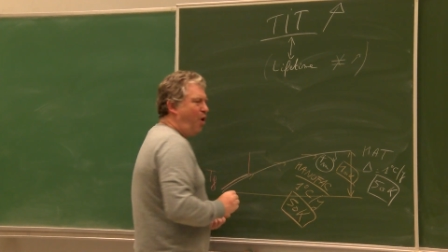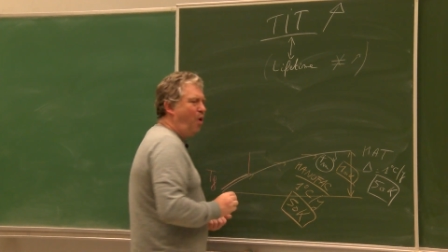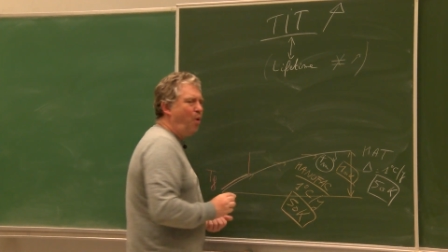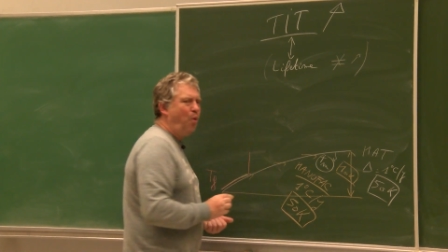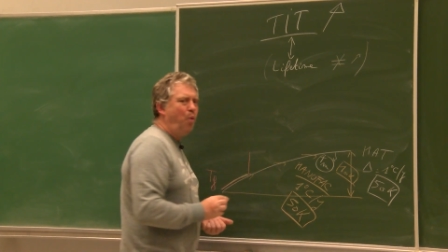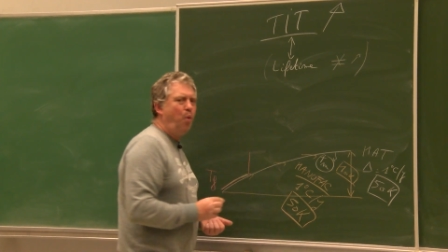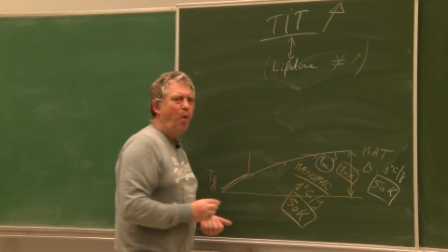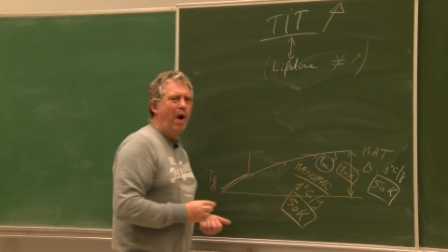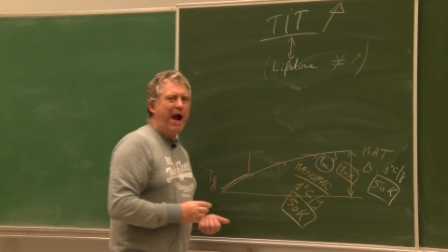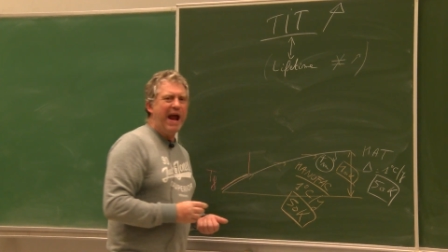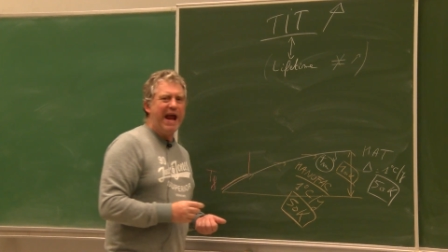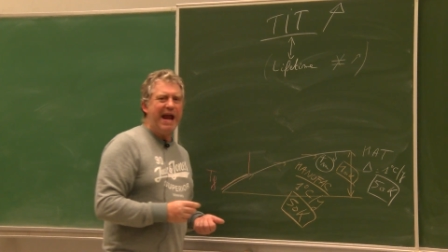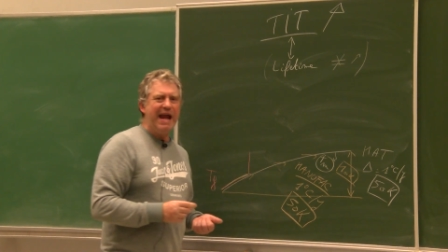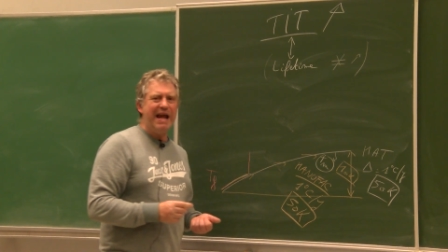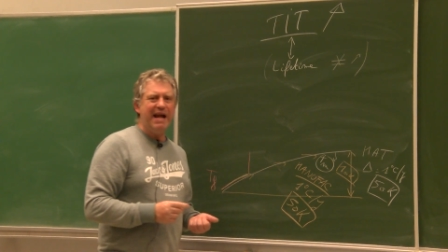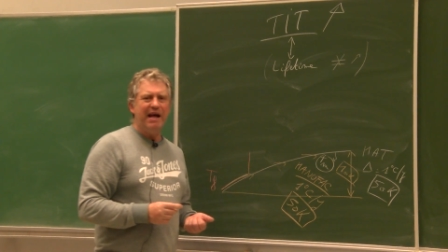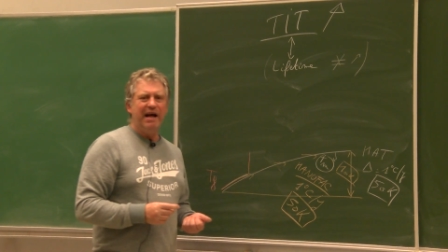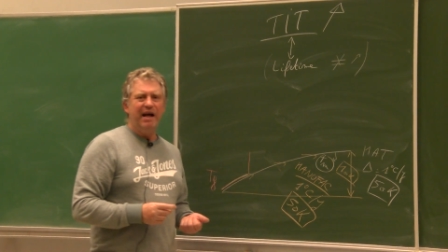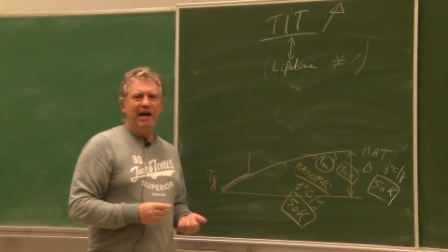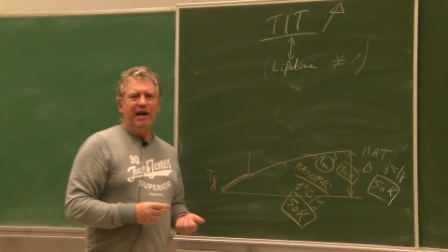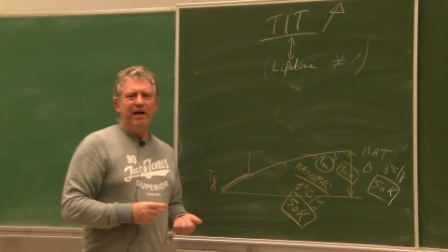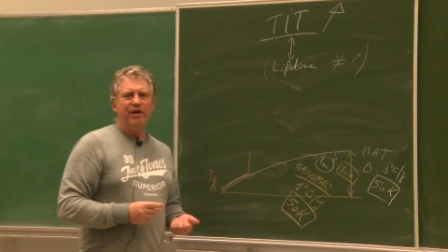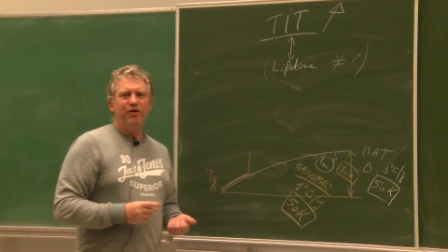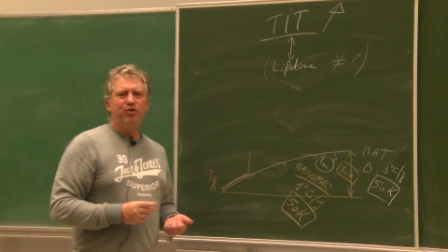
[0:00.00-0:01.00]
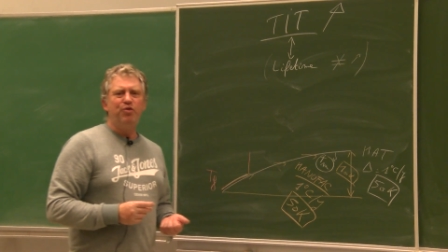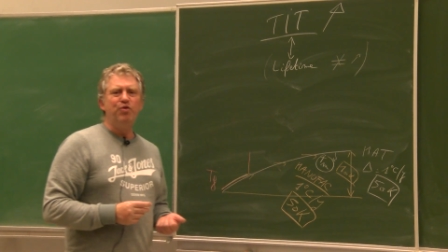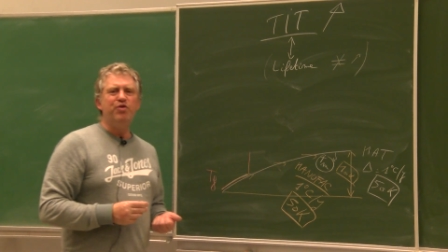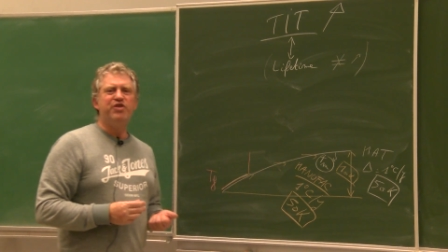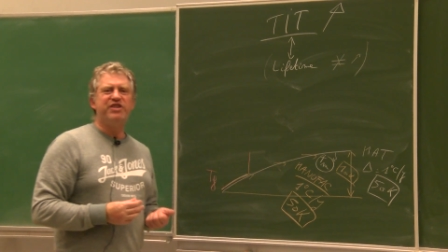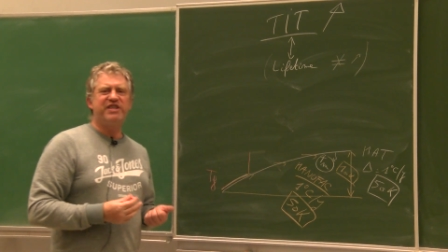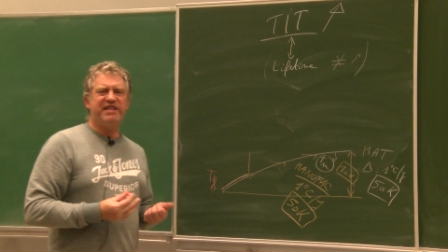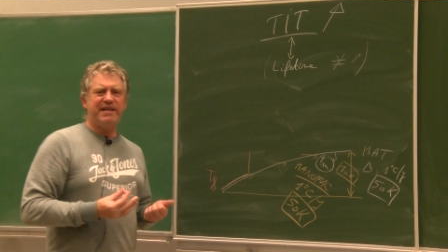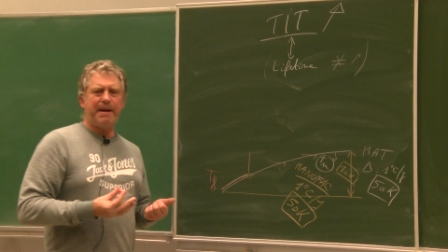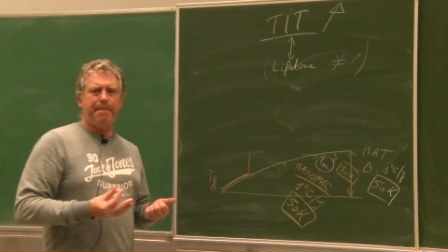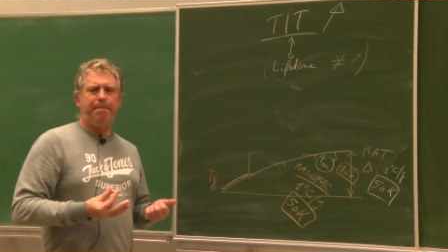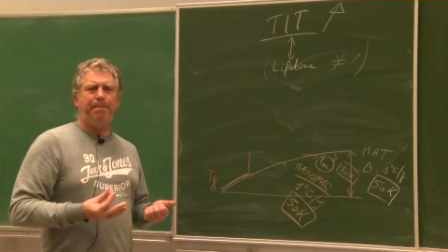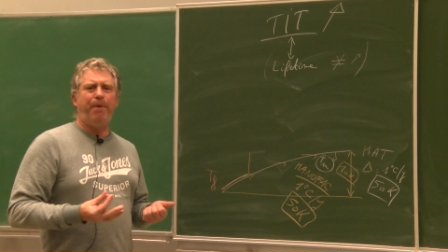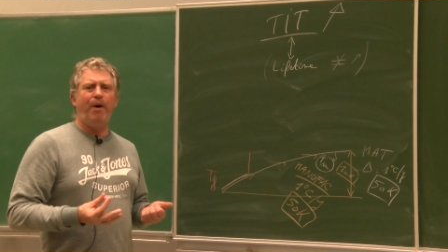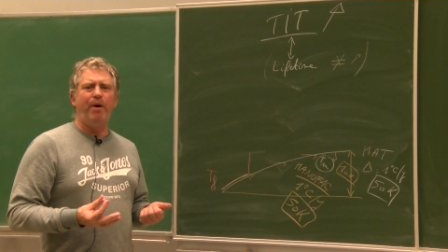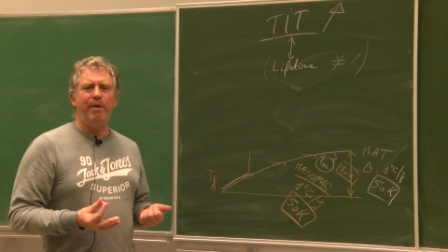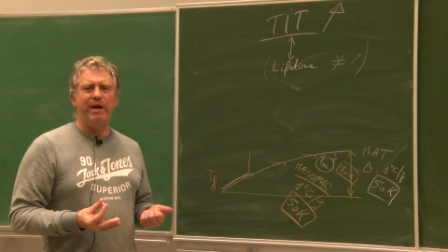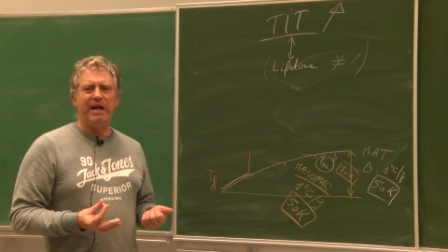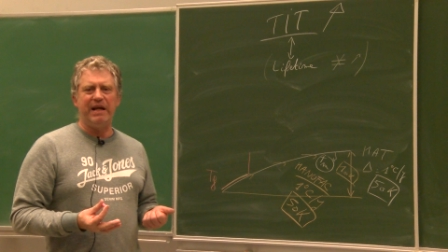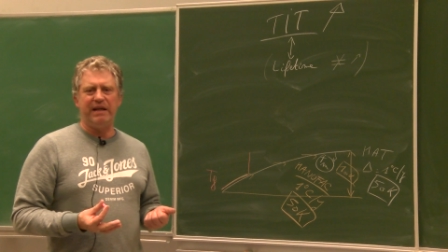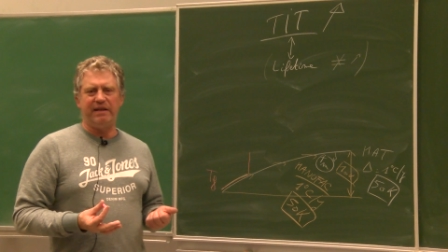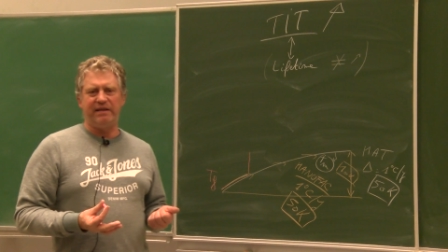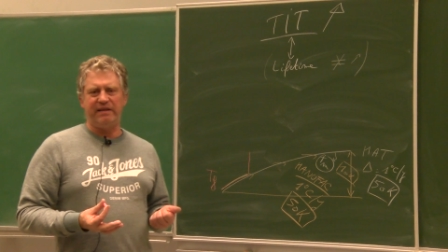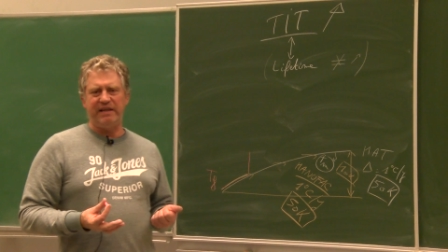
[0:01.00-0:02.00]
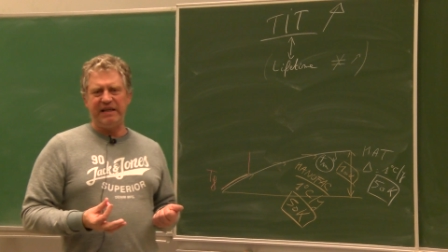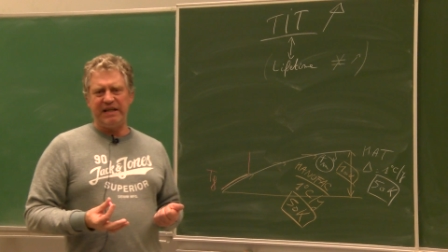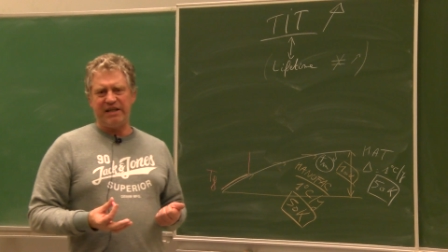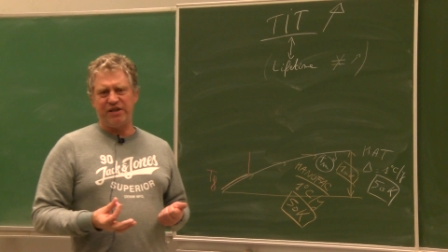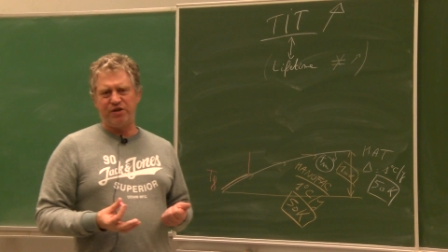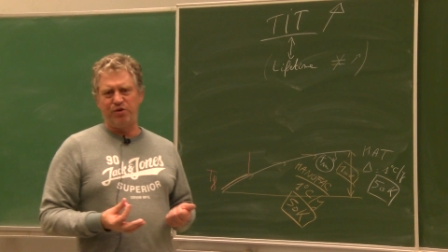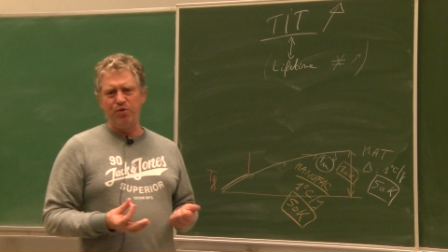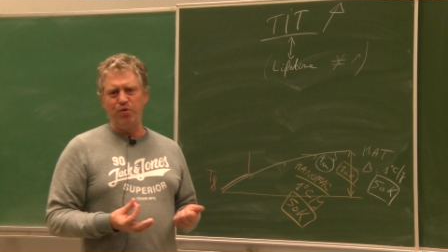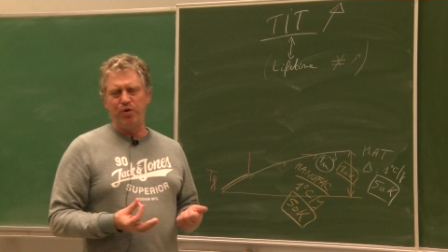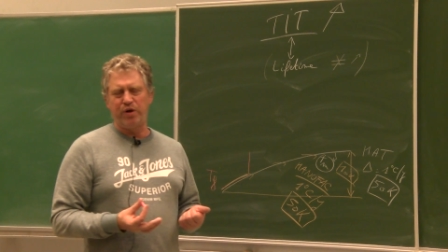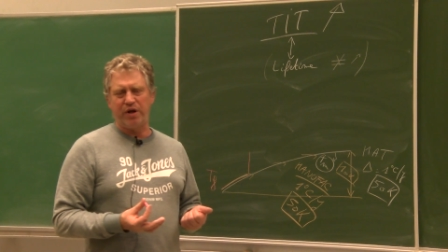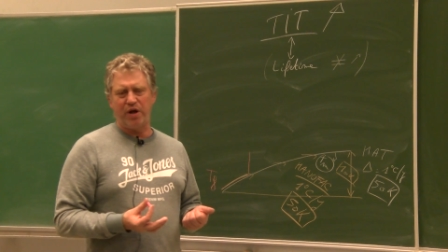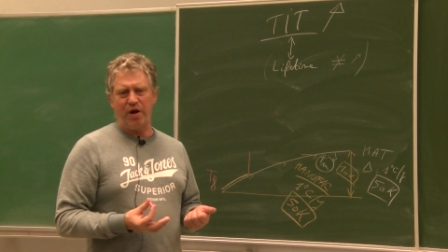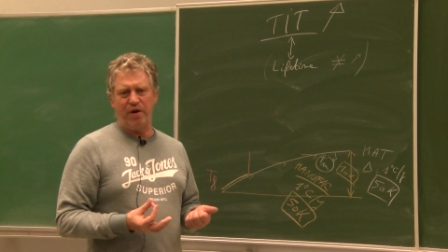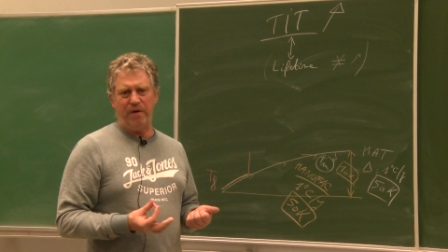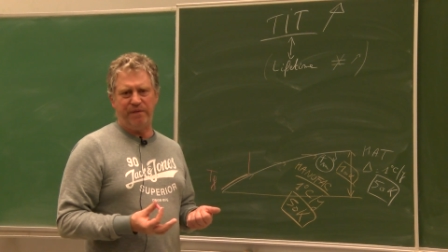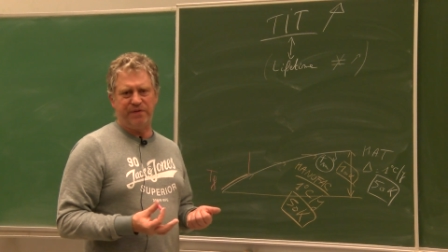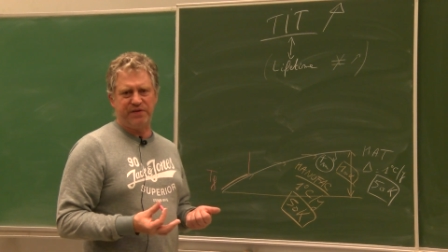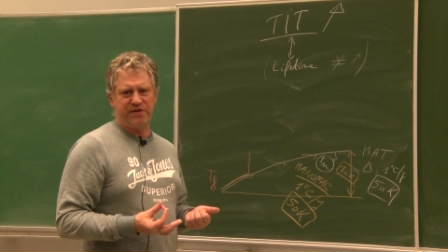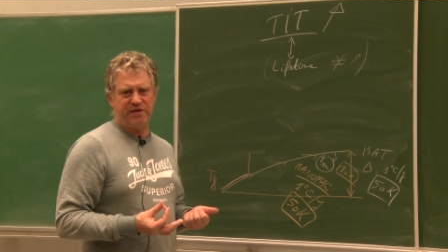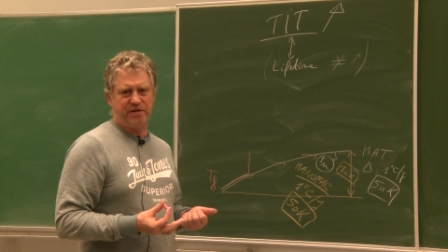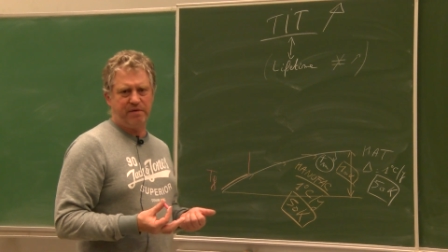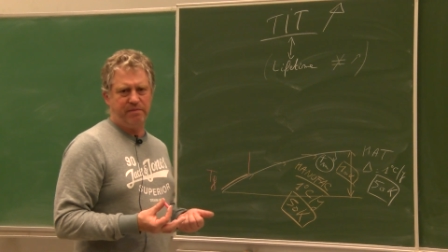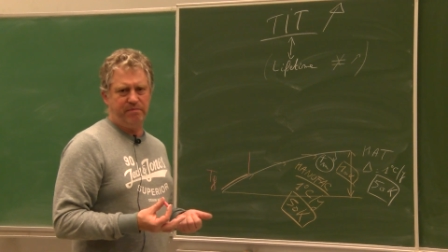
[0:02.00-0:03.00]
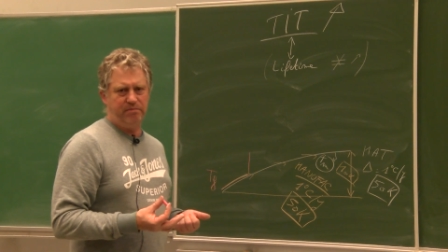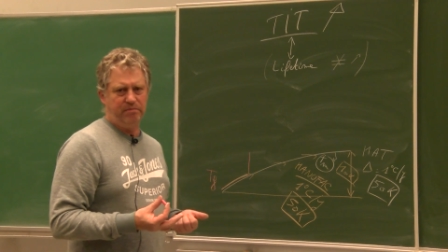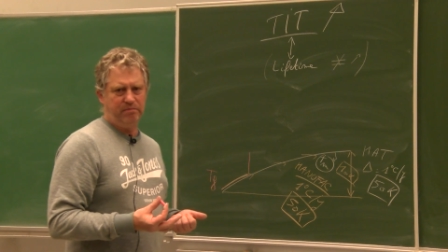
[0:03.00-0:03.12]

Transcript: a way to separate these two curves.